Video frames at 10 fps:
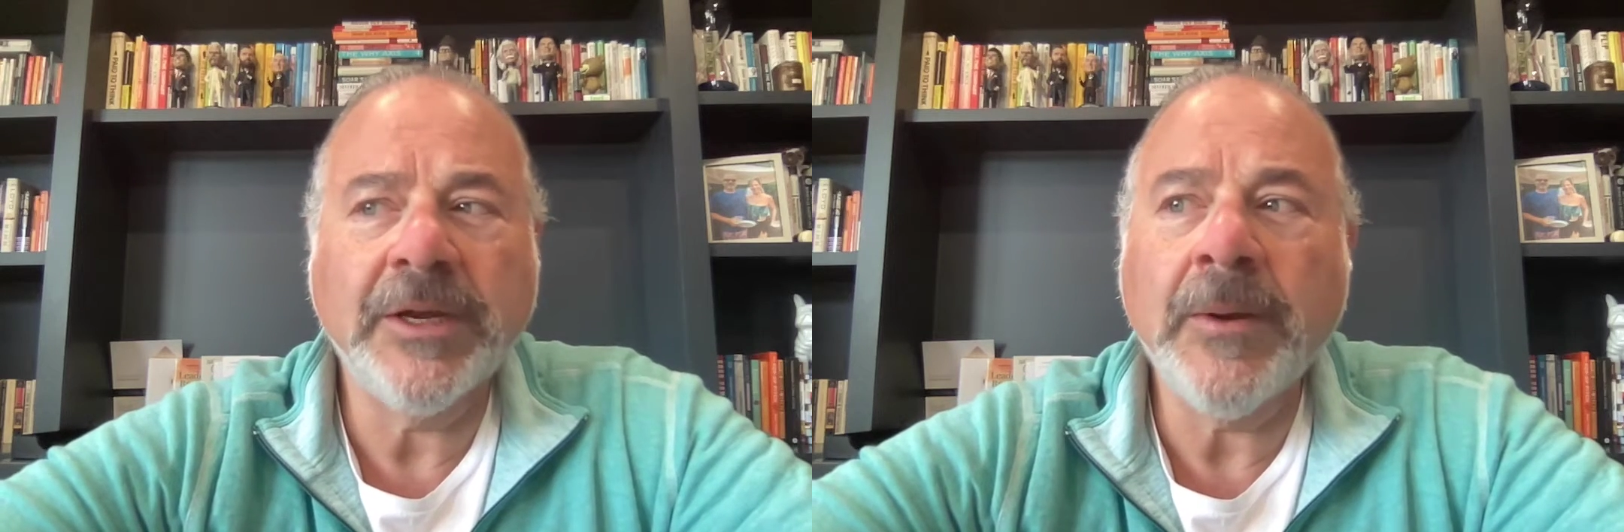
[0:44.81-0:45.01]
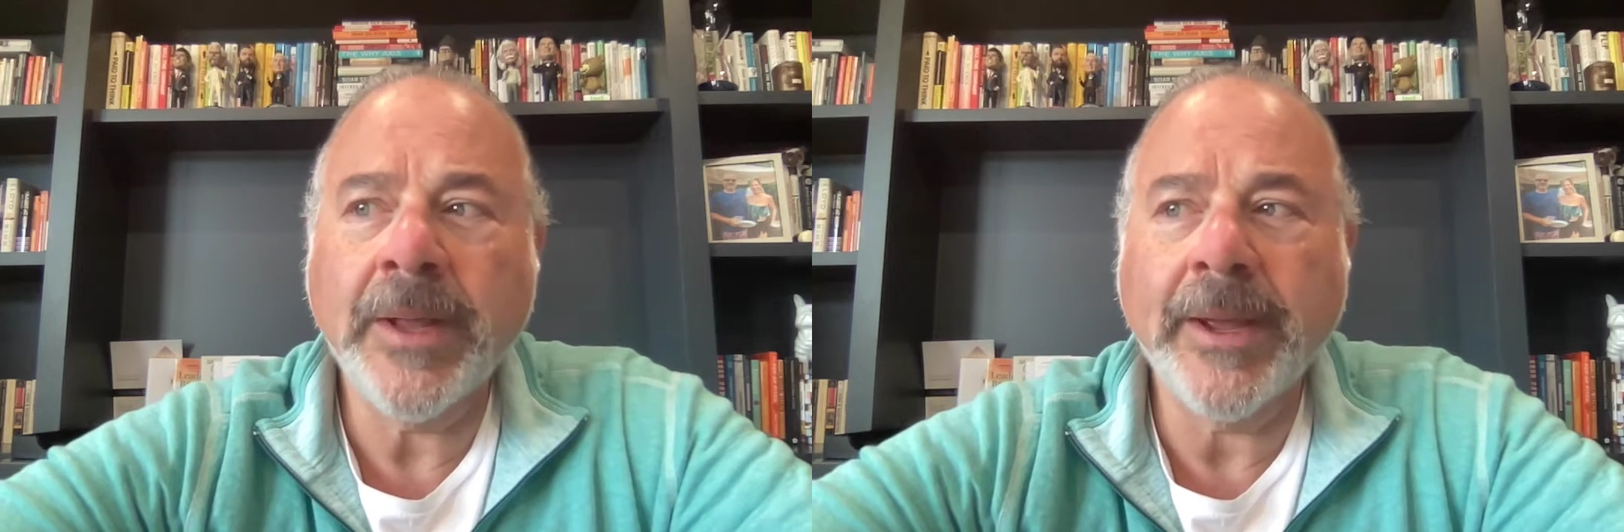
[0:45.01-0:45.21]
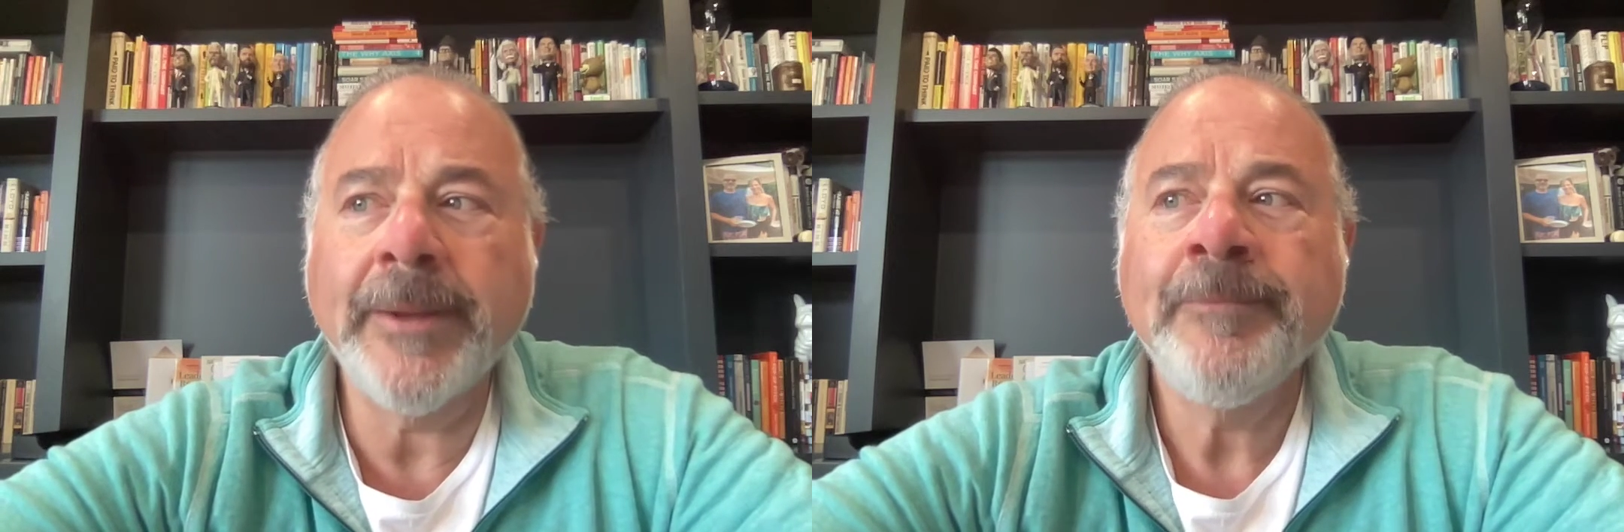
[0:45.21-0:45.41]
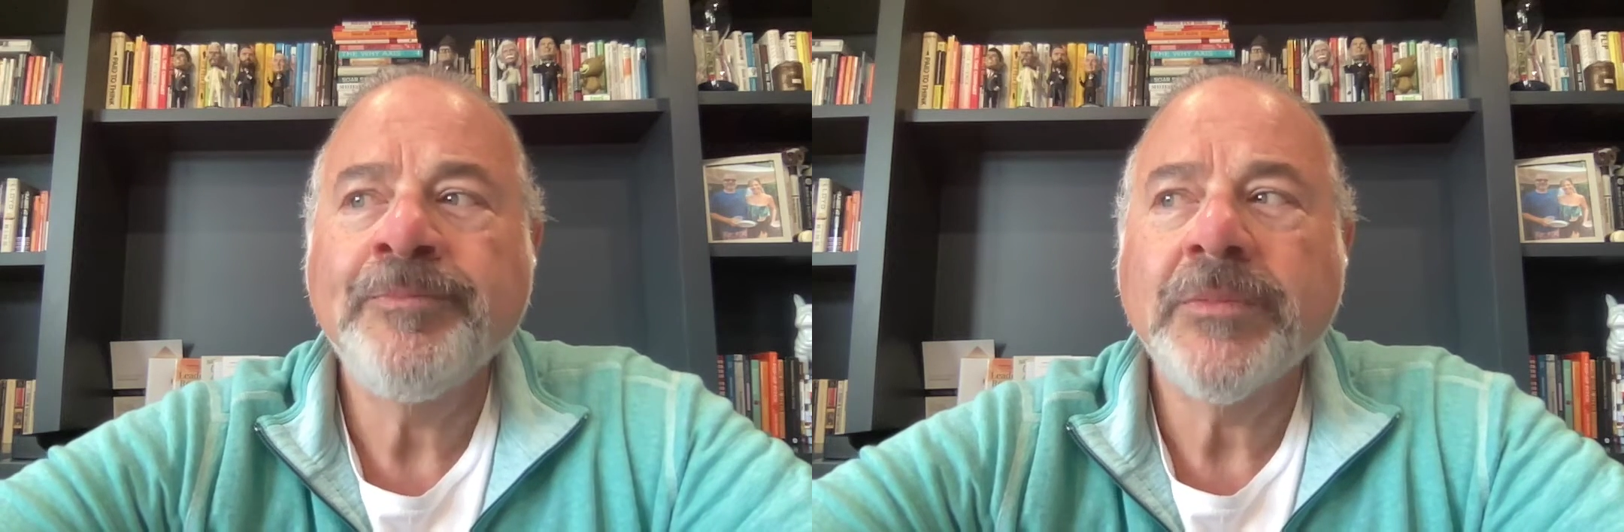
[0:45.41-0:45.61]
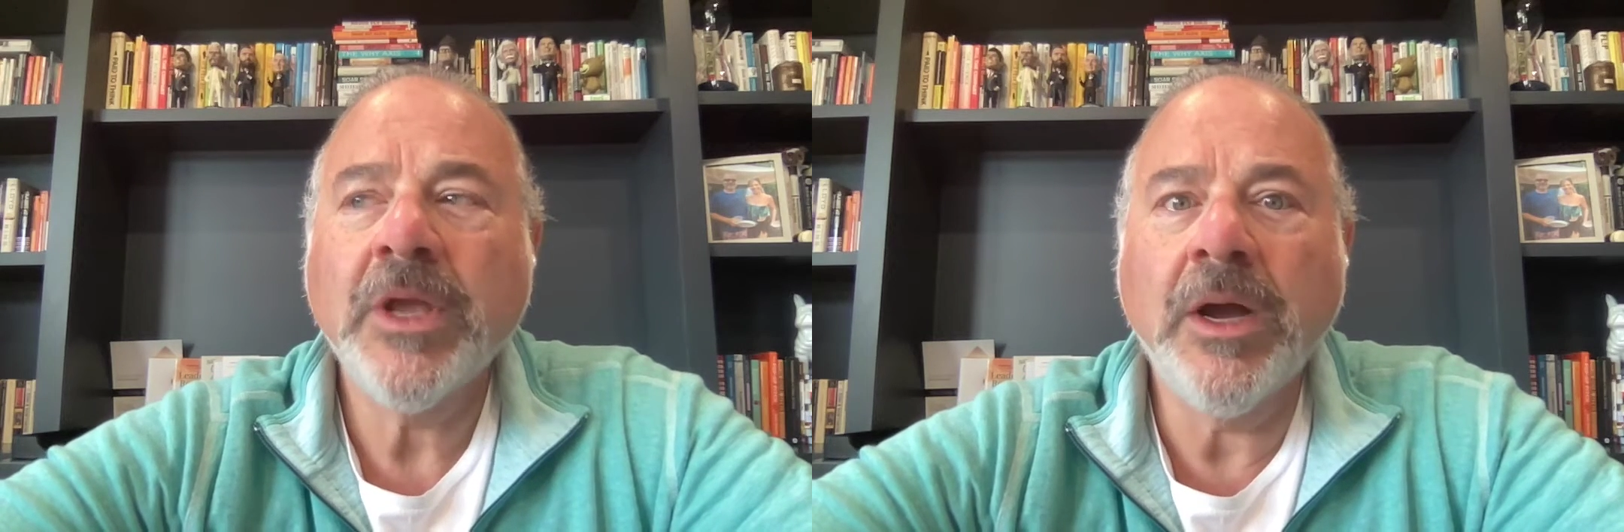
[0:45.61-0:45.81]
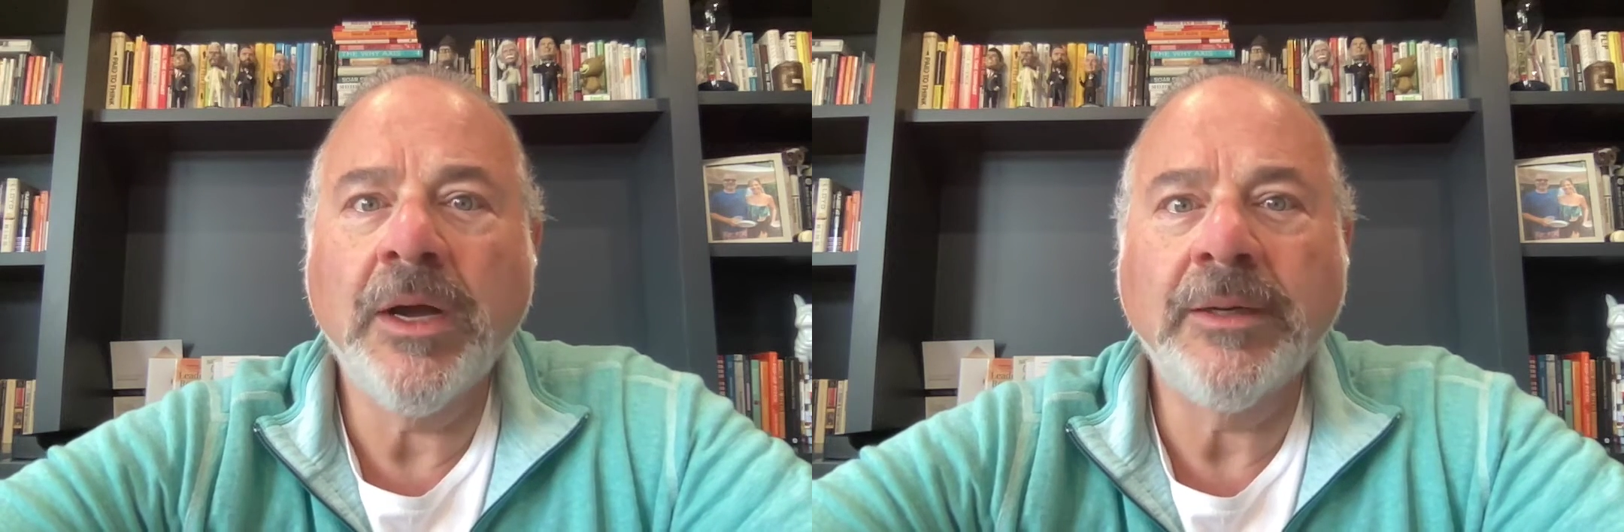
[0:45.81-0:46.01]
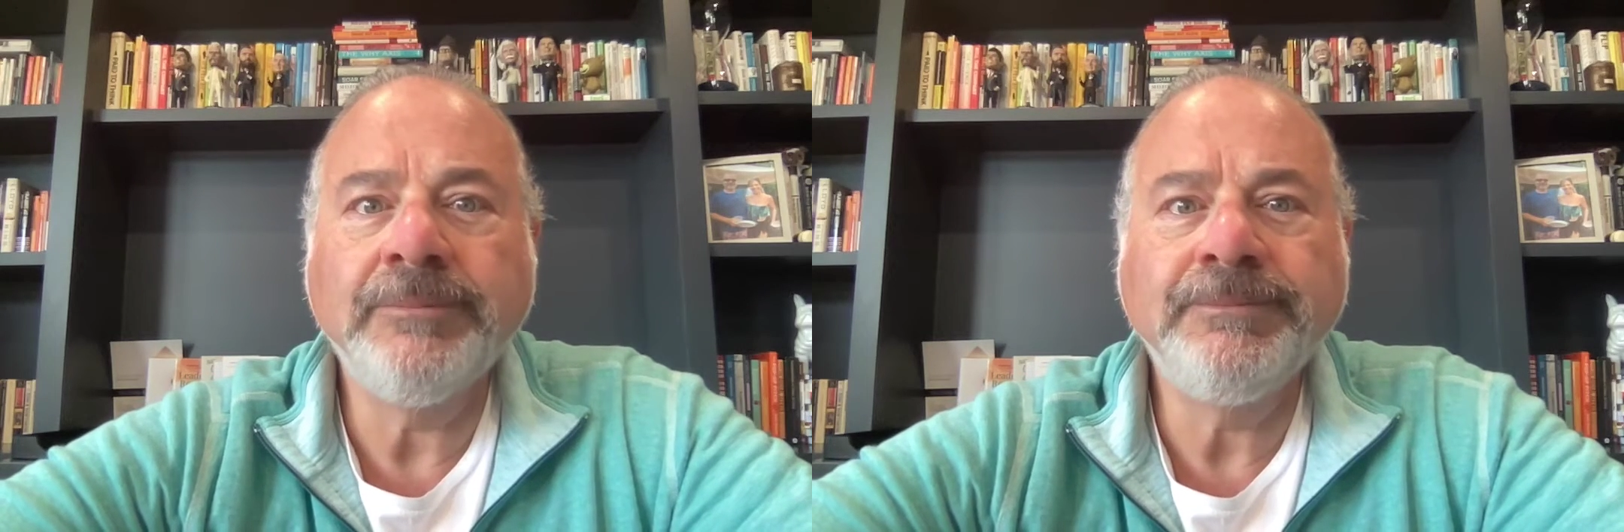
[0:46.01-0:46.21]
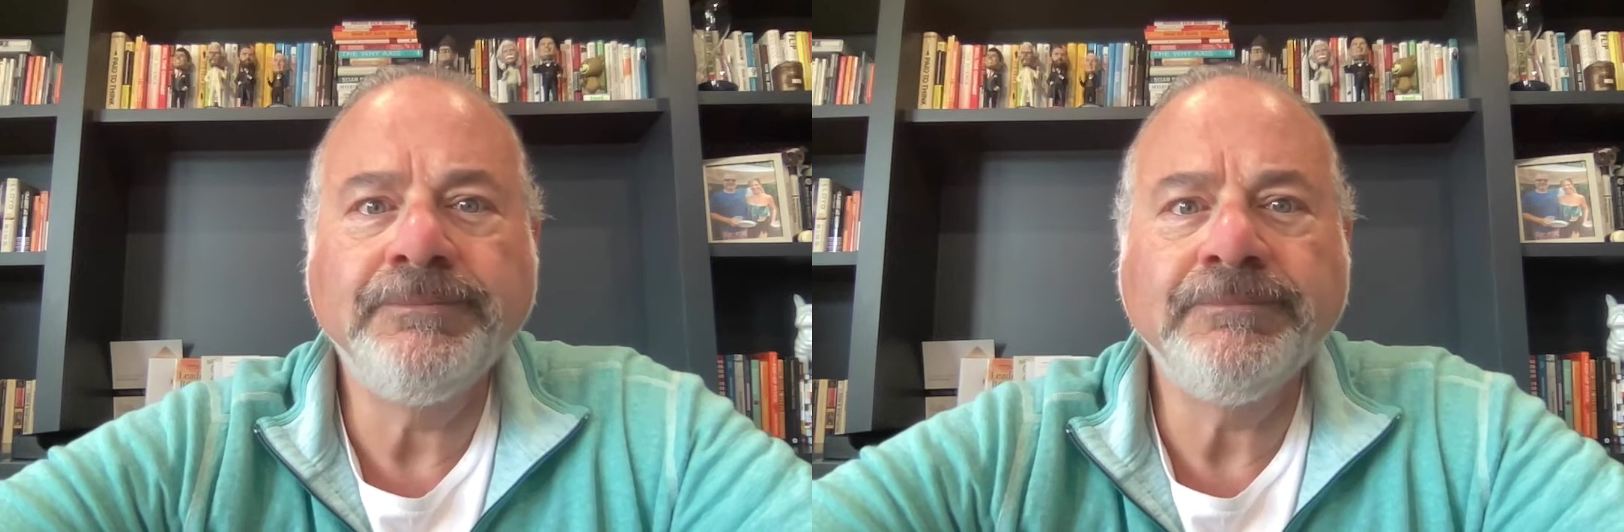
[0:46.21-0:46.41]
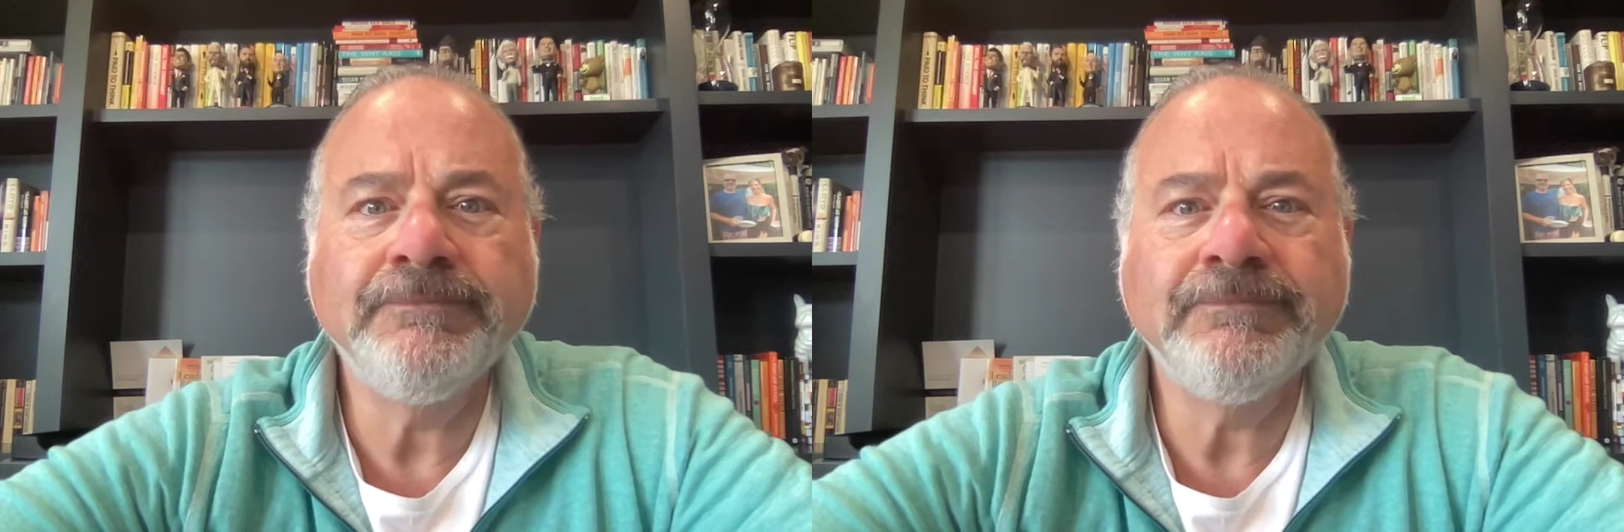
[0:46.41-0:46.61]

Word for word: okay. Um,